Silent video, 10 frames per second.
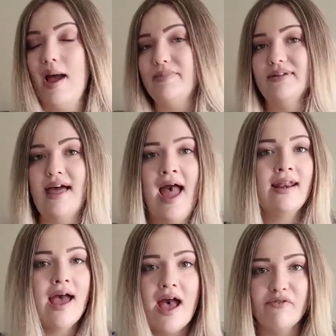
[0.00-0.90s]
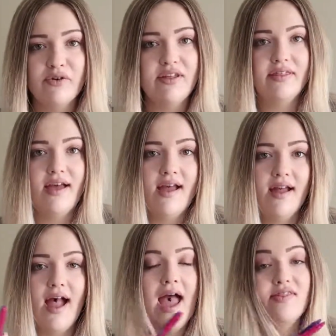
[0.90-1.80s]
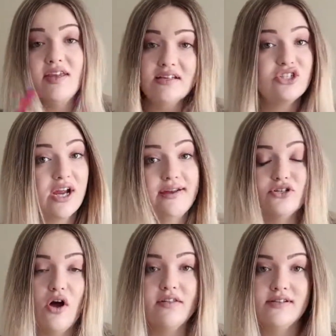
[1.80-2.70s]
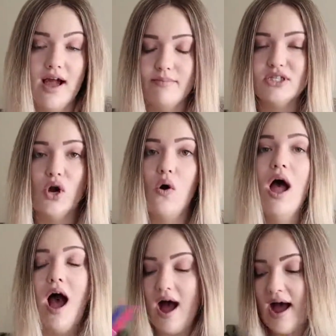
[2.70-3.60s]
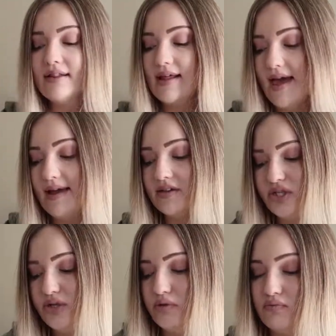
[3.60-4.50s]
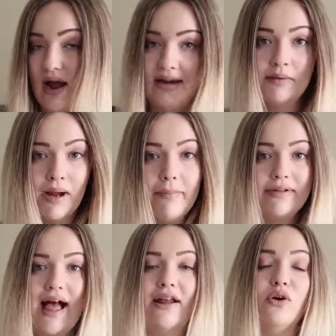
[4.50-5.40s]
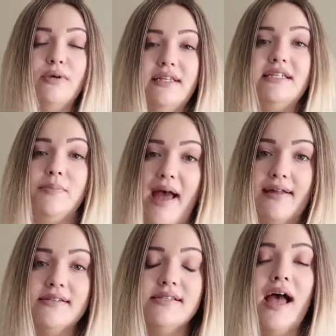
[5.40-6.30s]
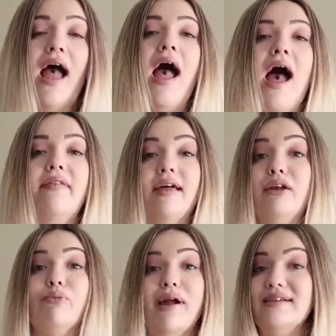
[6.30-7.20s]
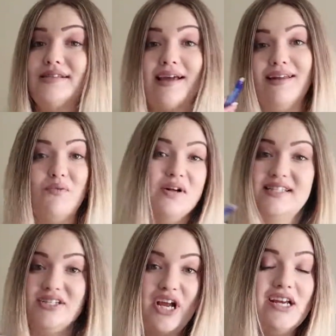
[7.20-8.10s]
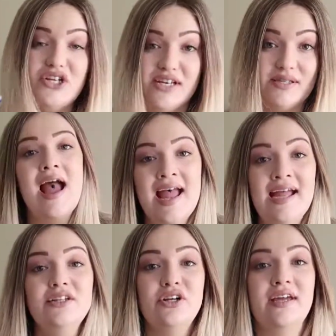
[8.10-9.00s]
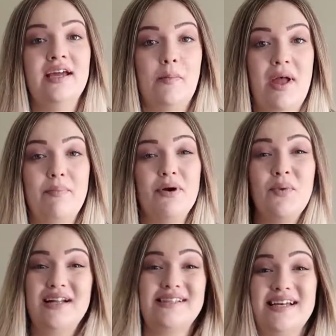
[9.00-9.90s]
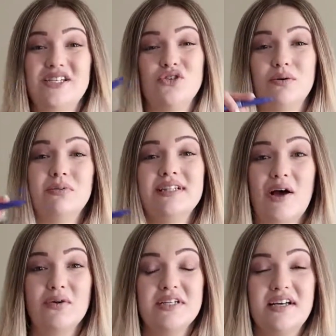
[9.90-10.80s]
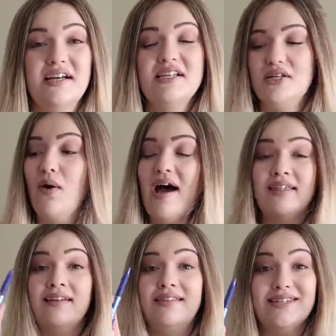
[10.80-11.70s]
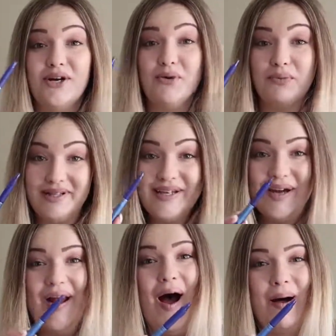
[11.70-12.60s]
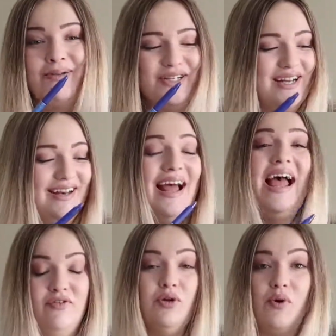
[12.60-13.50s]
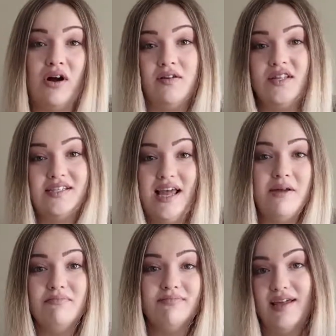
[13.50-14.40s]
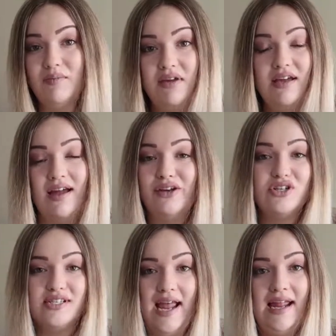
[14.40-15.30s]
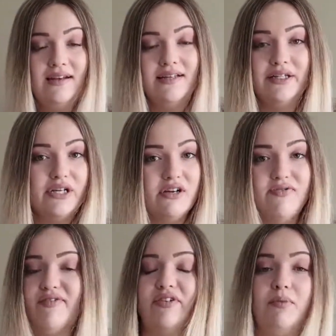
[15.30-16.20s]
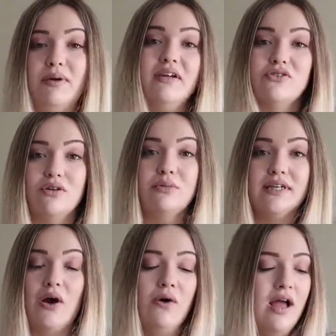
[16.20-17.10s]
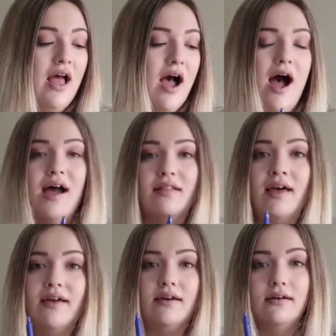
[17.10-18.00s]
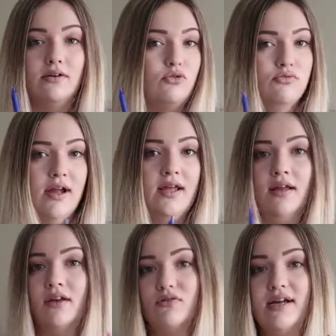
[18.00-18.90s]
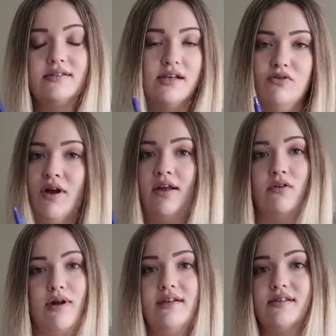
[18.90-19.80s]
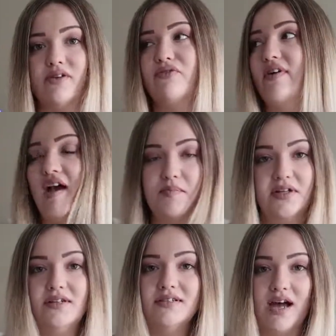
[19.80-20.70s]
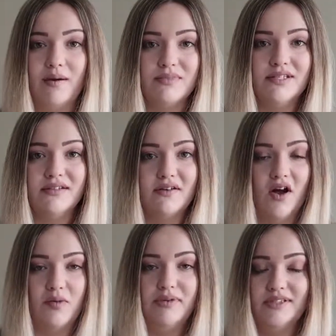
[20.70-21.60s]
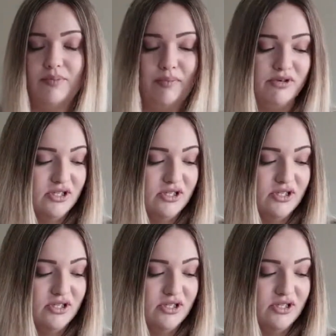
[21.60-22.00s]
I plan everything and things change all the time. So I like to write in my planner with these pens and then erase it once it changes. I hate looking at paper when it's like scribbled out. So I think these are a really good option if you are the same like me and you just hate the look of everything being scribbled out. I like write and erase and write and erase like 5 million times on a piece of paper.